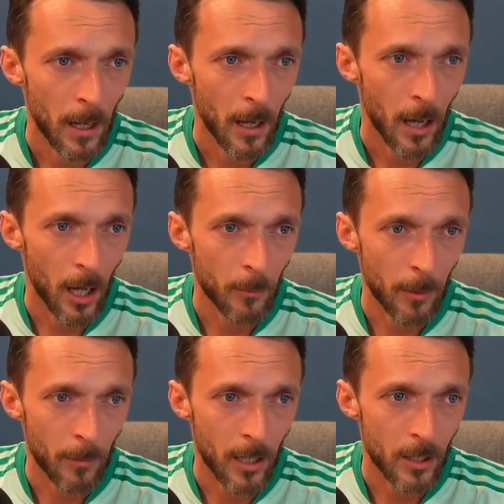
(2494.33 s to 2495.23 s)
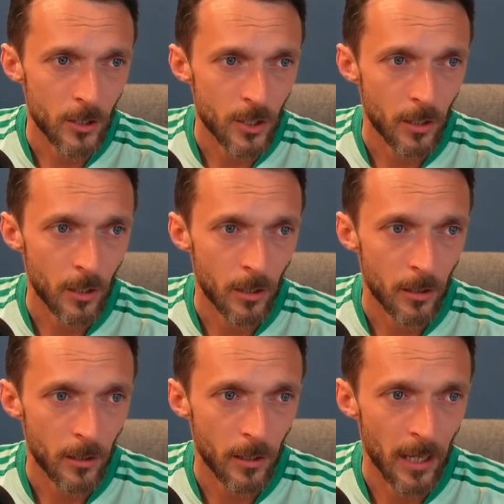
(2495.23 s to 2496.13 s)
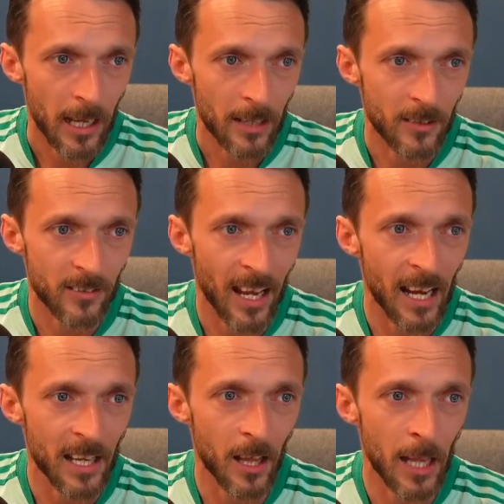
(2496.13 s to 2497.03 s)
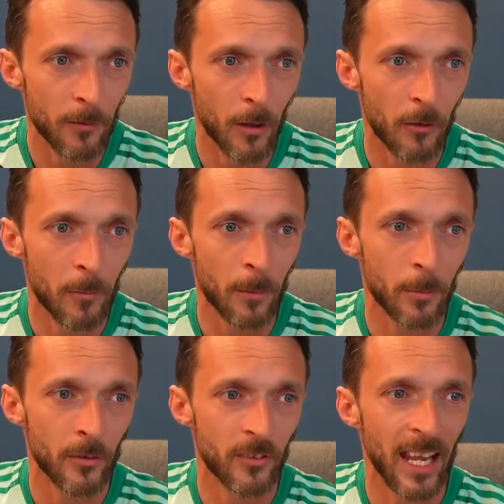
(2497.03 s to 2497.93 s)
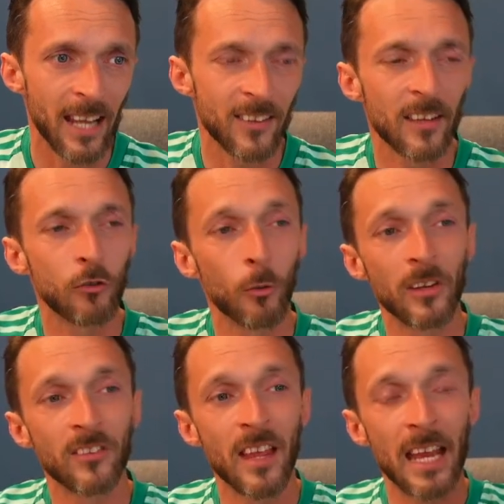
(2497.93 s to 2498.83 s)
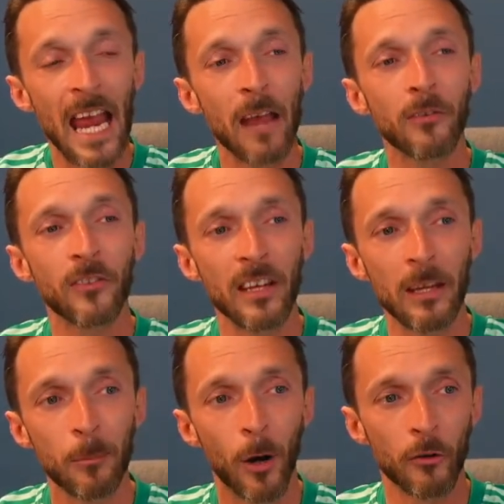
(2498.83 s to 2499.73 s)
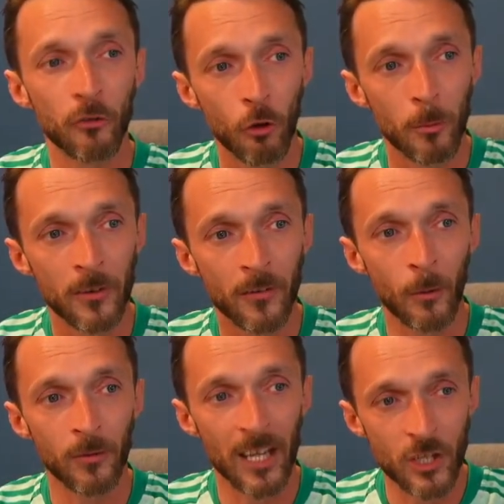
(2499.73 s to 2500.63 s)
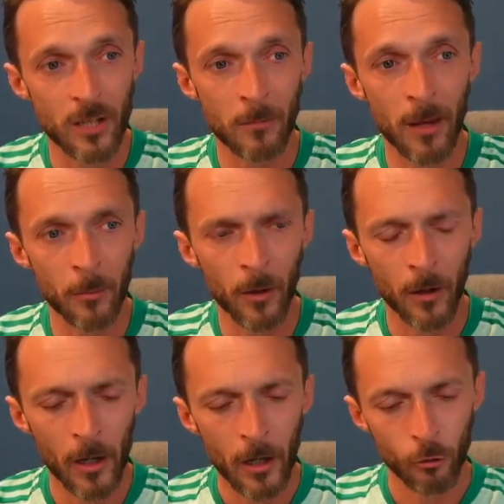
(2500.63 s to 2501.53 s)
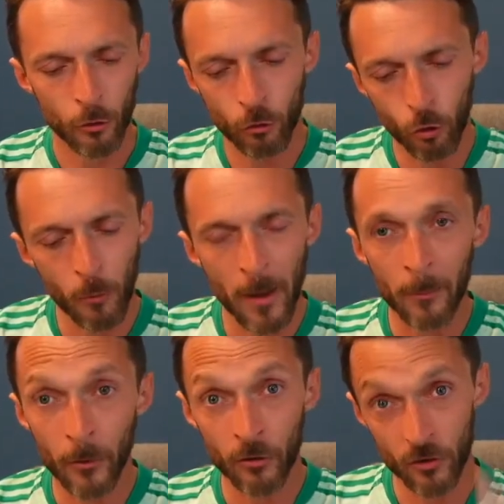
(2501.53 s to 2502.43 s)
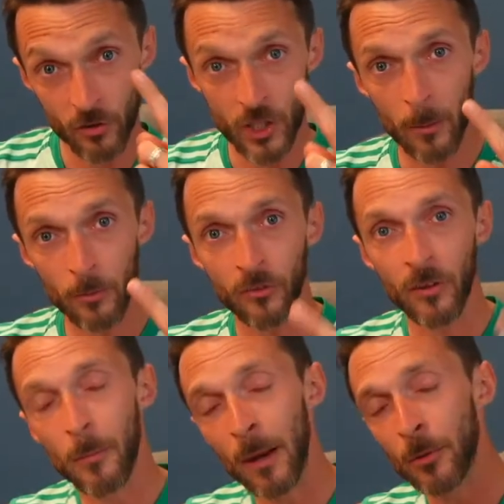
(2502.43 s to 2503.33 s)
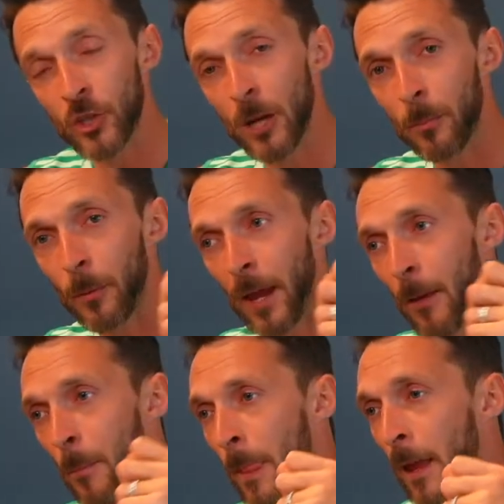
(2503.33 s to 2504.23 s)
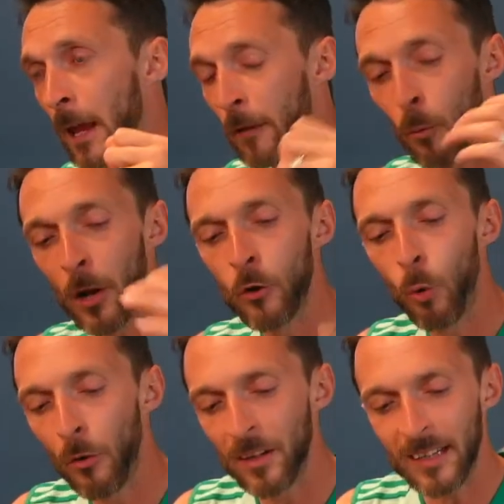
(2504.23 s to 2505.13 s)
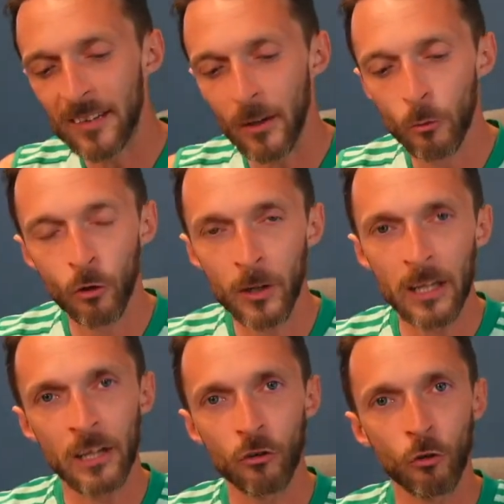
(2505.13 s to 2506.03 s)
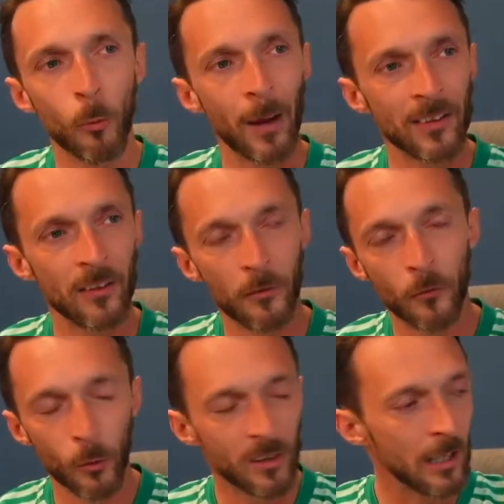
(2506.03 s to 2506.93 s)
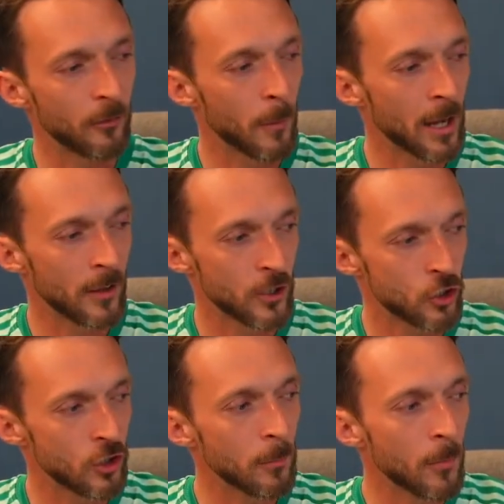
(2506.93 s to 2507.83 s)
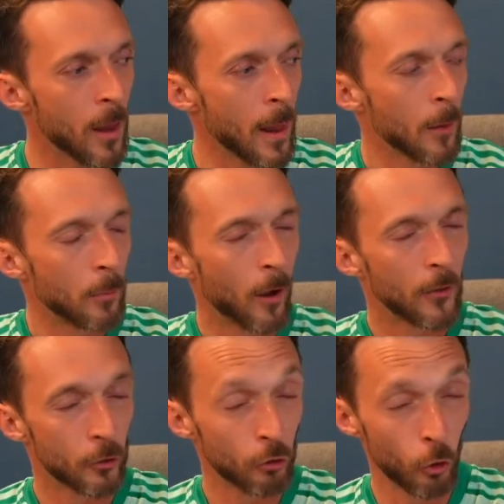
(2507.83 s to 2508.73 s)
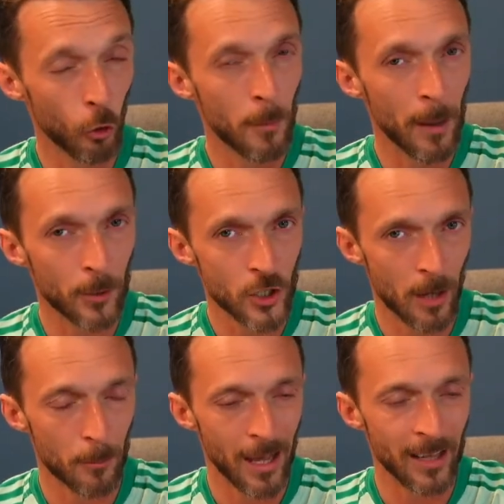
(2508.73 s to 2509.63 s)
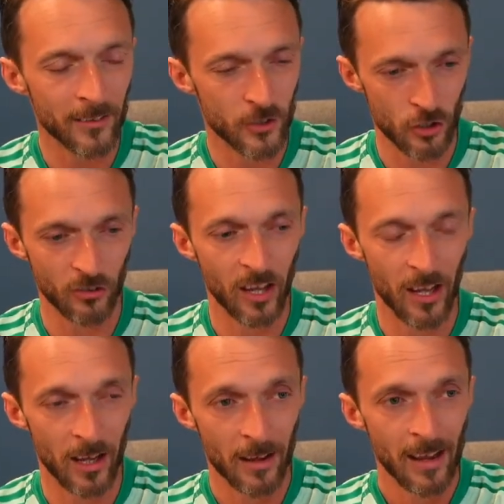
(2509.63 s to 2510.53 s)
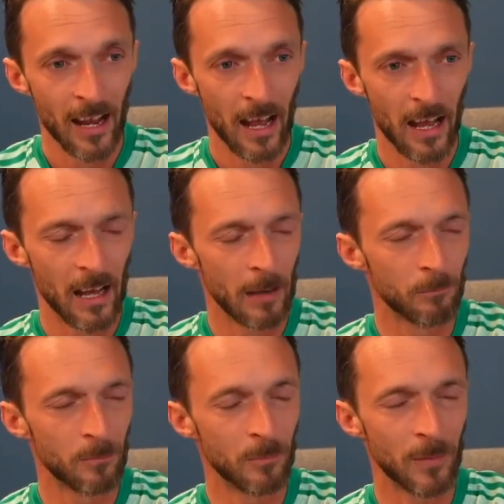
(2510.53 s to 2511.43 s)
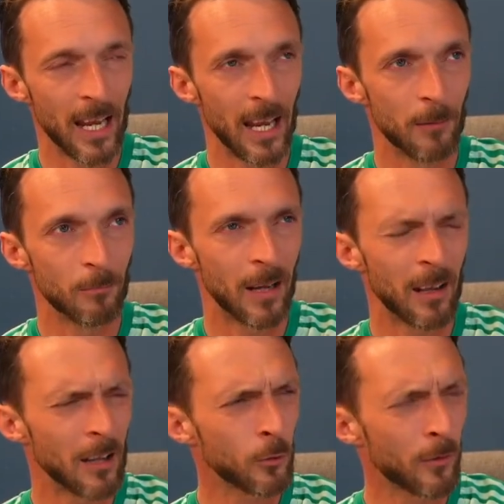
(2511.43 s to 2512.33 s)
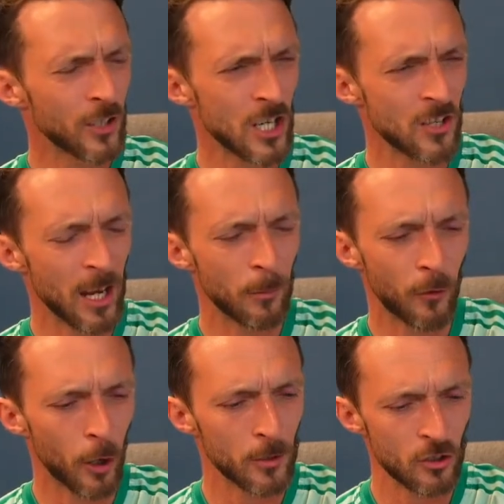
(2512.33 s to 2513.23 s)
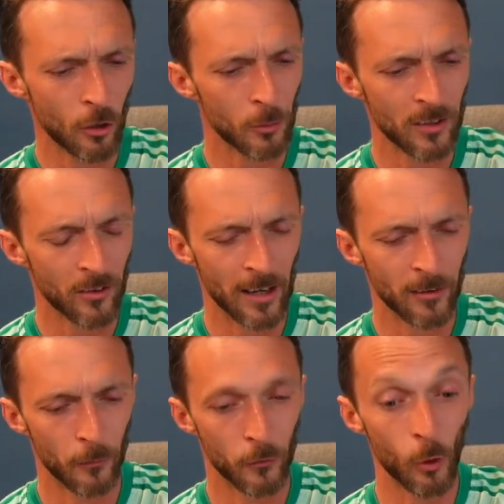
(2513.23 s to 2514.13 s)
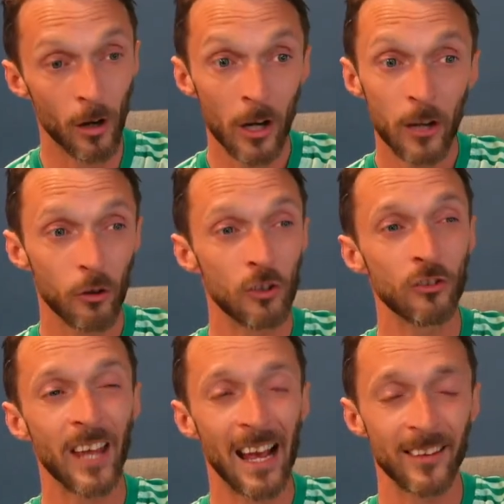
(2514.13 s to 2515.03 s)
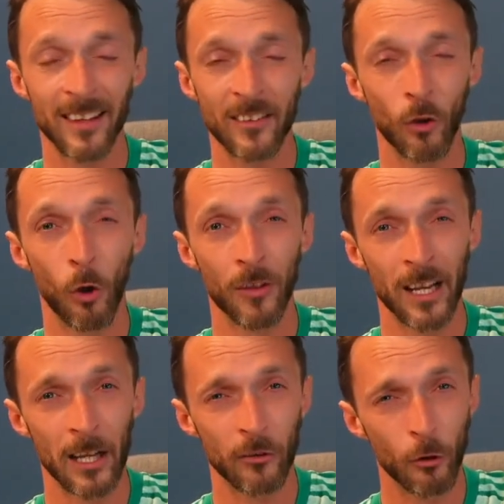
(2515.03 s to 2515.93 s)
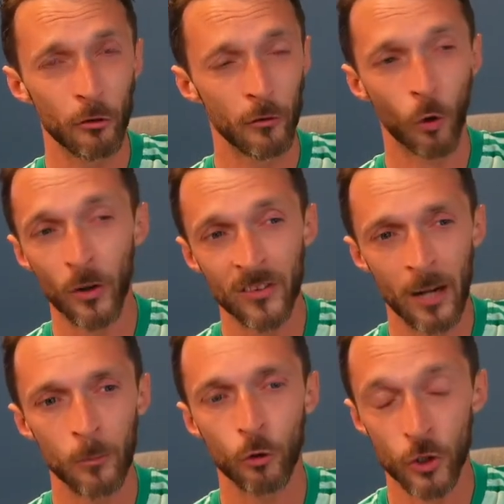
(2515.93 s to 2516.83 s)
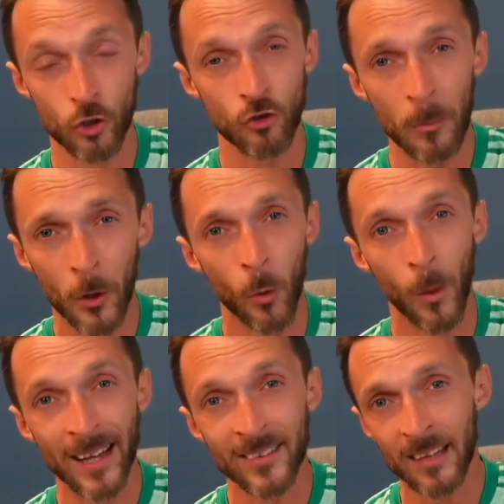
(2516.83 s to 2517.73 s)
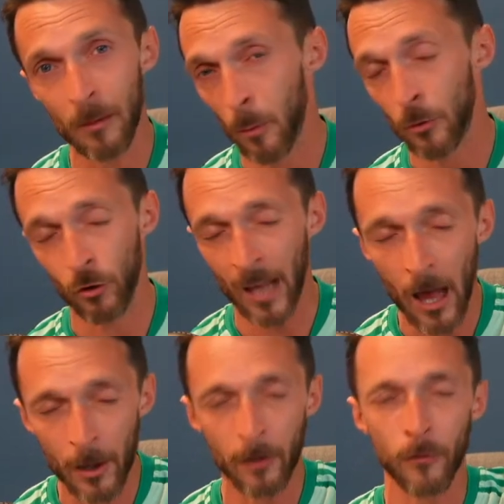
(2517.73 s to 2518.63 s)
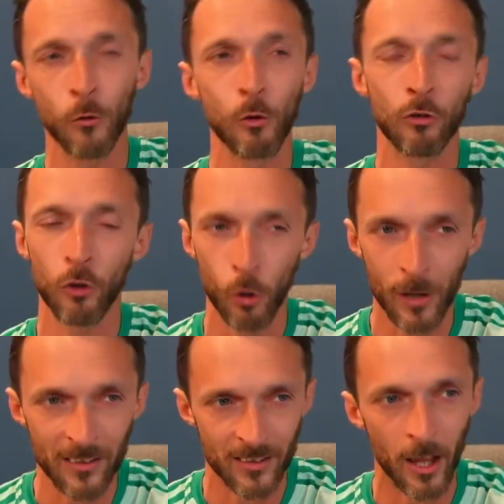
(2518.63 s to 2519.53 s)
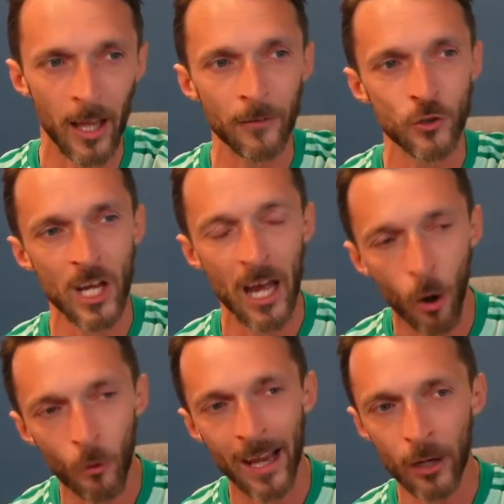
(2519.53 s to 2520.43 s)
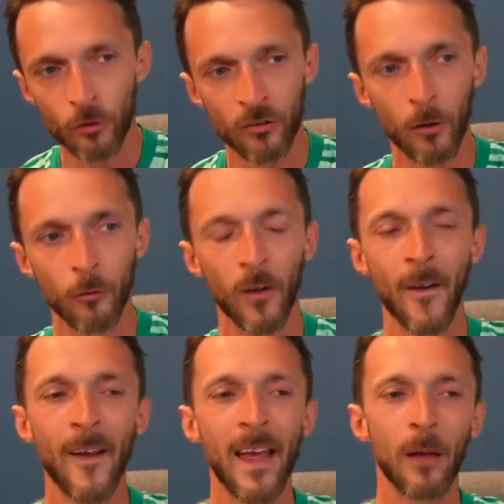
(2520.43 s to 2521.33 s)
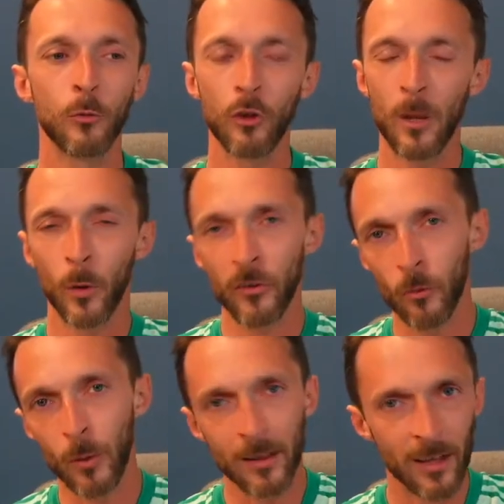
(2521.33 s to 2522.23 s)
Olympic Manager. Does any level of members get it? So it's the FC BarcaLomond Foundation member. So there's two memberships. The membership, if you want to know all the details on it, you just go back to the 14th minute of the stream. But there's two membership bands. There's just I don't know if I changed the name for it, but it's just called Interactive Viewer. So you just get access to all the kind of exclusive content. We do a stream on a Wednesday where we do gallery reviews, Q&As in the live chat, all that good stuff. We do them once a week.